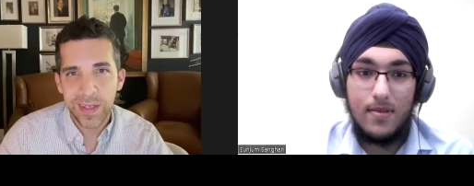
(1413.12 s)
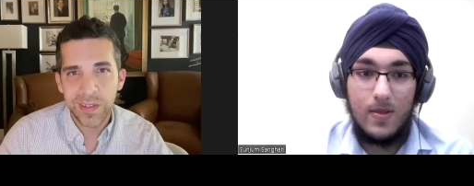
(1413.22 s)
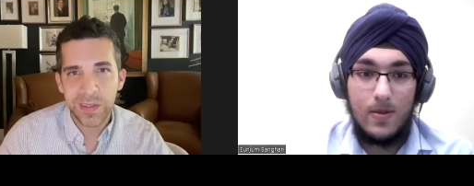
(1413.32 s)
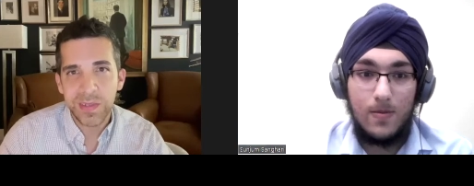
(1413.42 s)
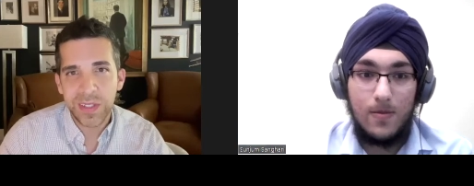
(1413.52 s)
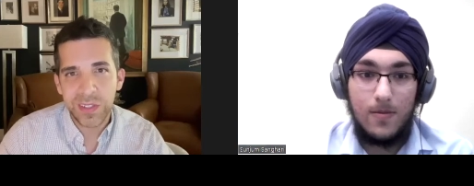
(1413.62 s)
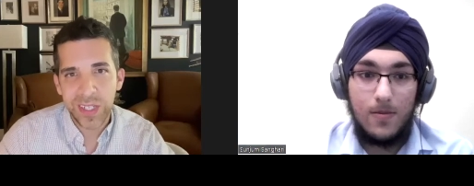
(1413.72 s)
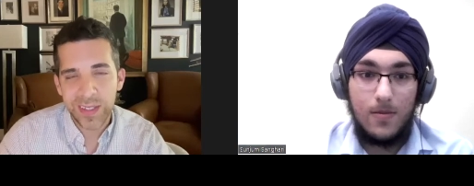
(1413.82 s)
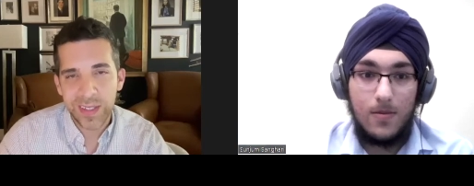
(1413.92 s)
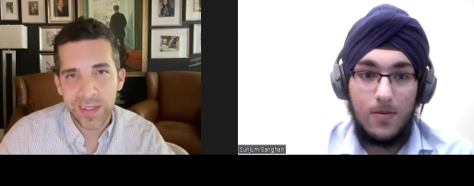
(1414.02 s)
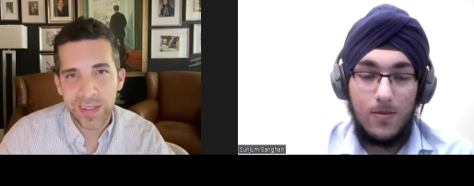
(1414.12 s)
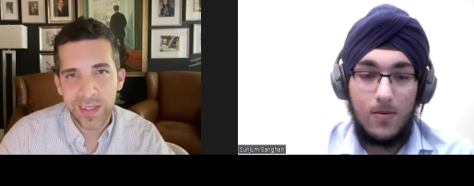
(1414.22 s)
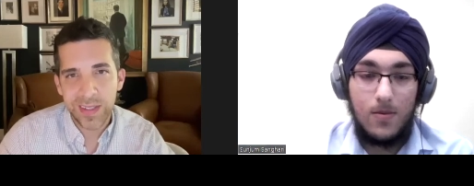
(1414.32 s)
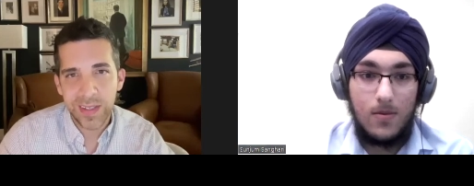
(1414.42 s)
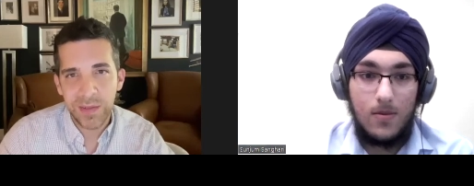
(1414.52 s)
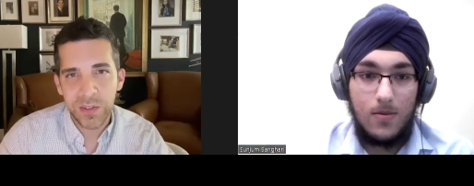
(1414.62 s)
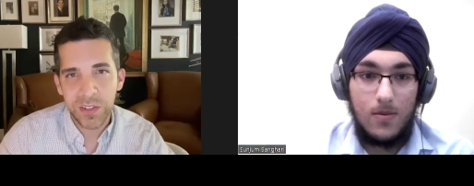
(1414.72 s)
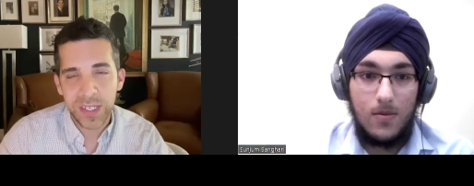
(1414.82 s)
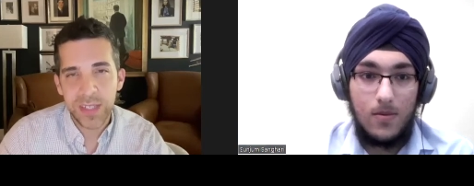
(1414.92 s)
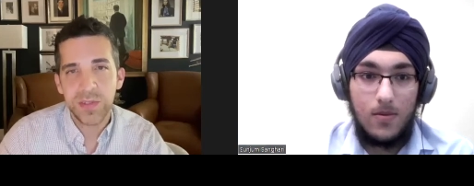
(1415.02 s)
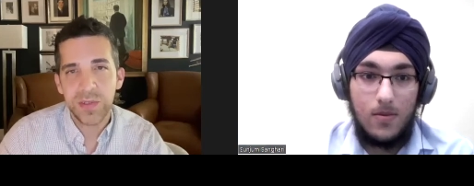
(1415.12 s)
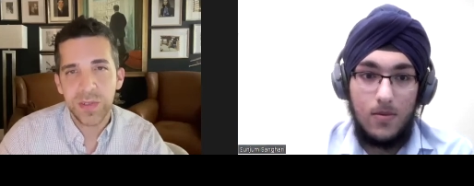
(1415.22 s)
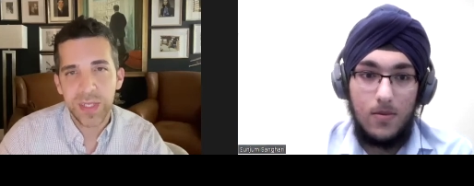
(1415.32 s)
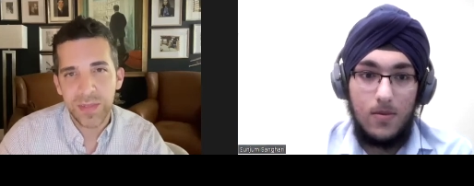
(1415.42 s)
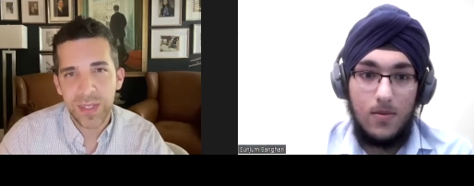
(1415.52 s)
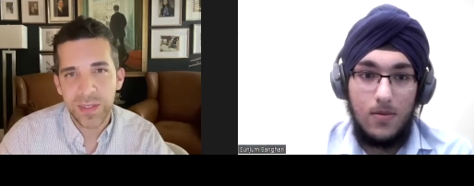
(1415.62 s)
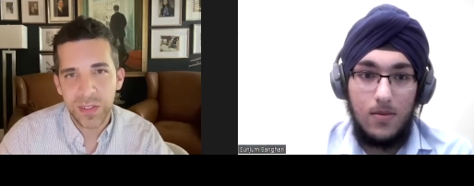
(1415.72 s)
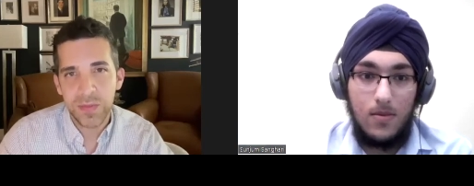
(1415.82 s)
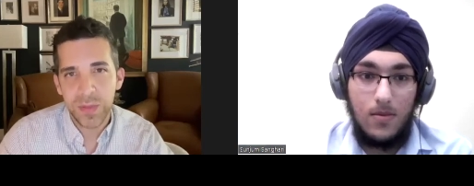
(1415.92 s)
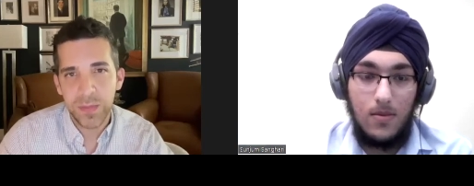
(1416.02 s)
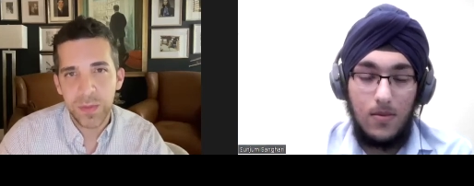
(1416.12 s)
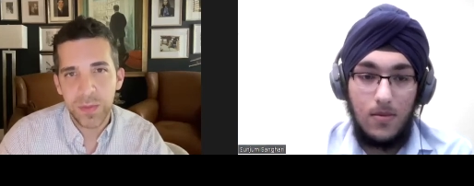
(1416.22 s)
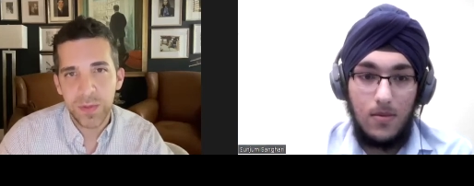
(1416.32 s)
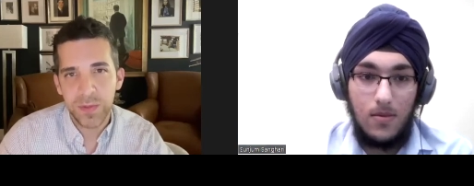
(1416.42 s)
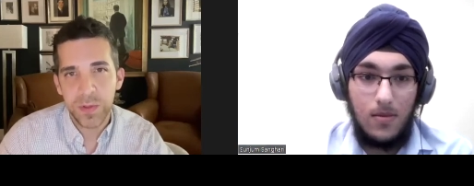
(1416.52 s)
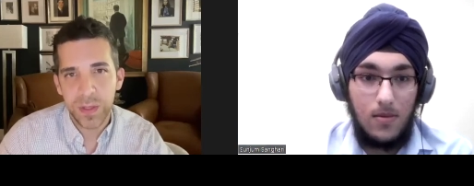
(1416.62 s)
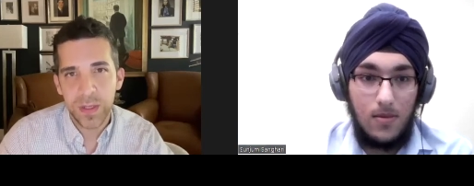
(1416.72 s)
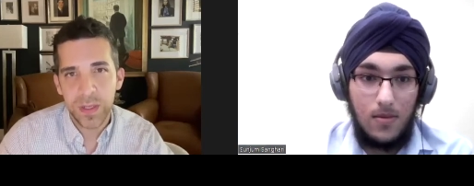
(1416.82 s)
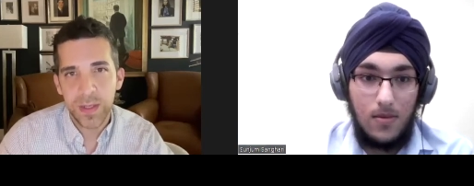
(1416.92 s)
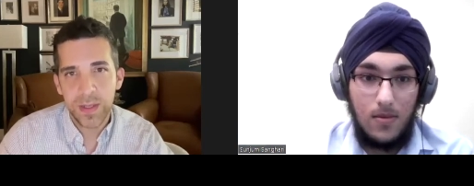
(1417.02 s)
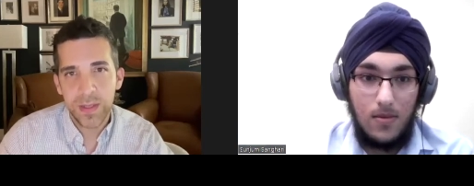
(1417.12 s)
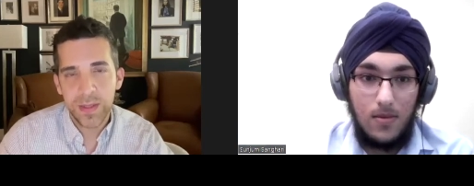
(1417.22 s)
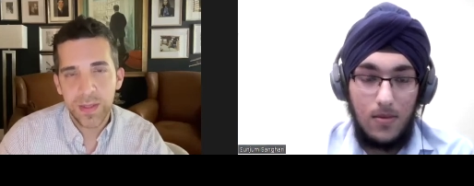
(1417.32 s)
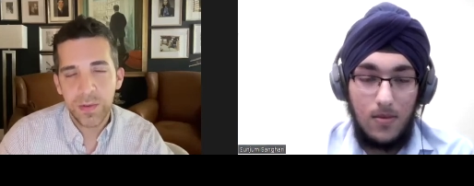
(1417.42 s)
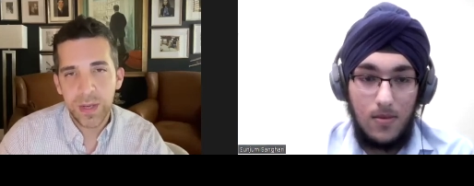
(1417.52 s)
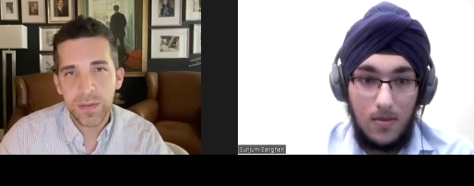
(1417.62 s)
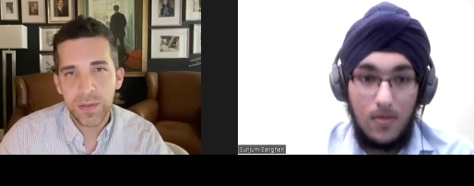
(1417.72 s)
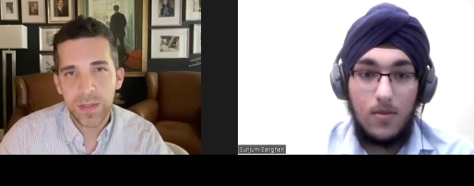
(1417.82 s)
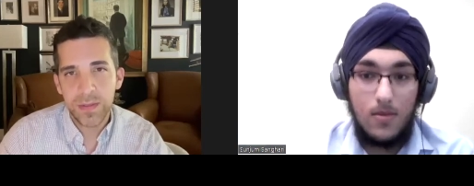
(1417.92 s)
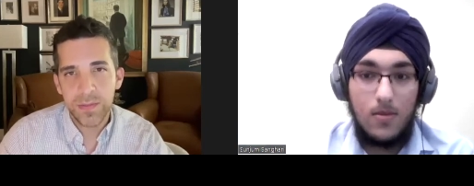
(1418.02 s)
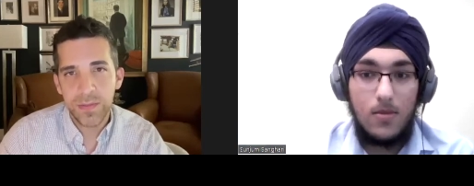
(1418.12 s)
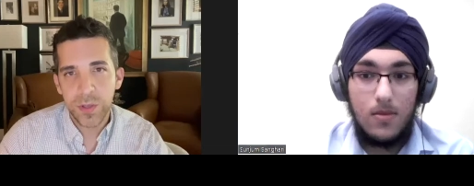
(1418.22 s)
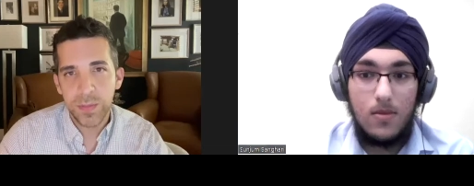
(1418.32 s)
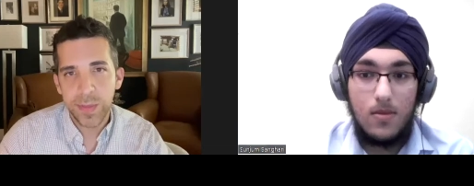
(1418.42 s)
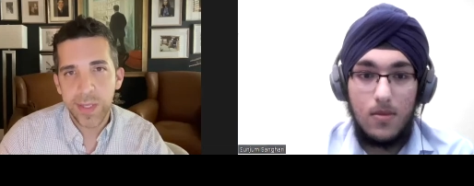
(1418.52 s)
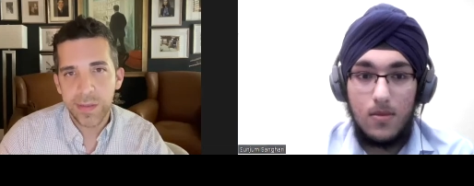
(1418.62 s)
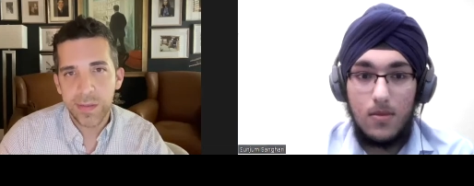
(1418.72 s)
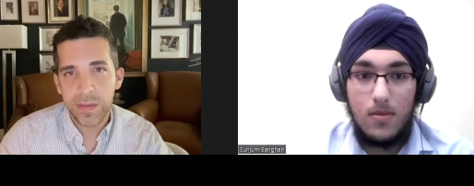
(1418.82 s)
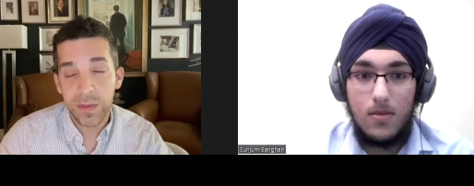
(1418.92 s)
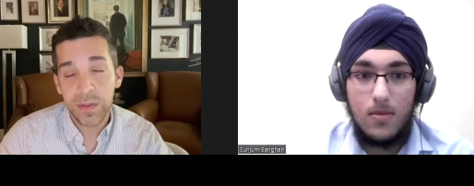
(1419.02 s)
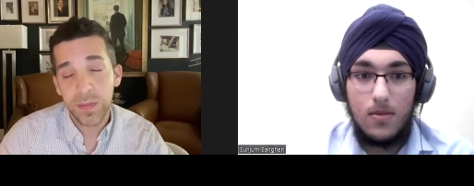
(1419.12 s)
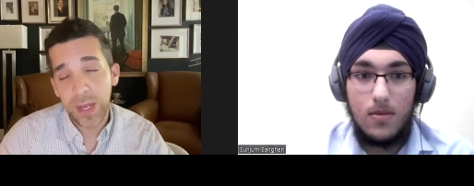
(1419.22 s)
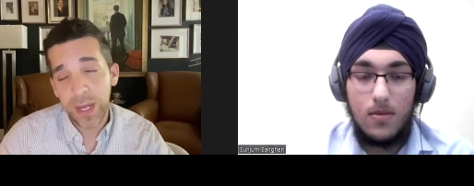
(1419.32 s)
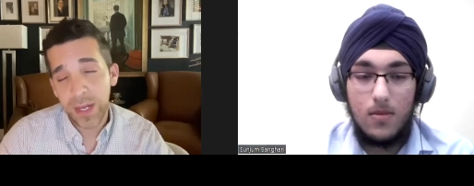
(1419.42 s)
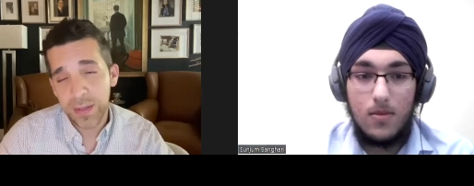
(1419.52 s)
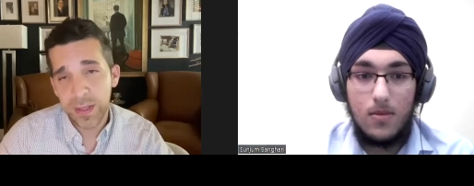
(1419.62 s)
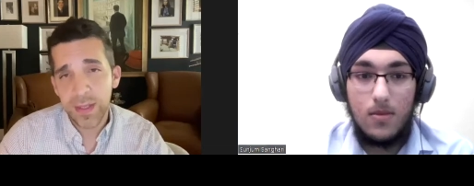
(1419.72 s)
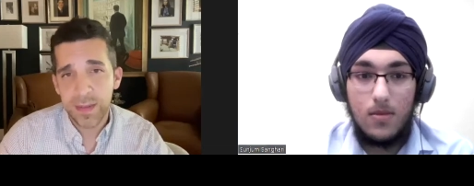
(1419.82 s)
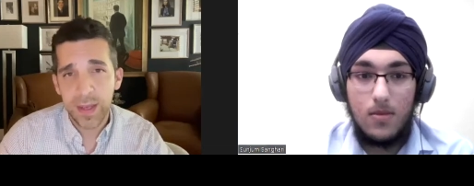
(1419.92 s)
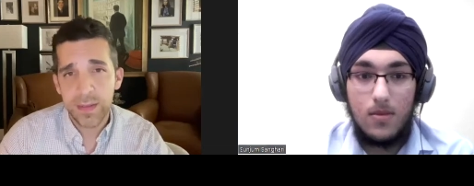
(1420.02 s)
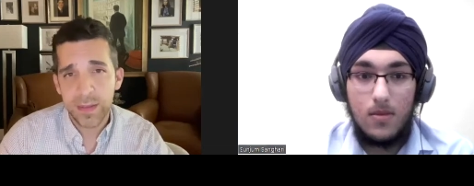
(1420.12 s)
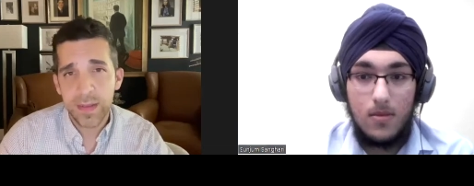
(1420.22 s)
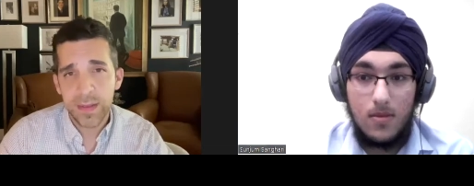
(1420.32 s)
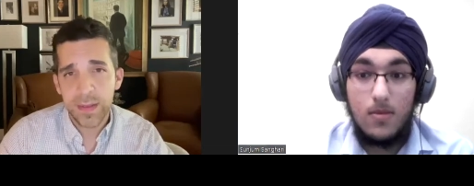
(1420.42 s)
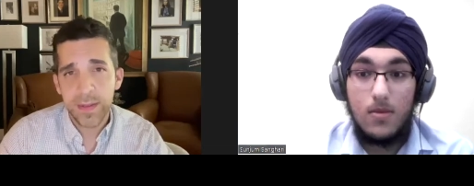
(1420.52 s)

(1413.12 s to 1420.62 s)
Speaker 1: in terms of understanding the evolutionary history of the indigenous people before the arrival of Europeans, or the Spanish in this case.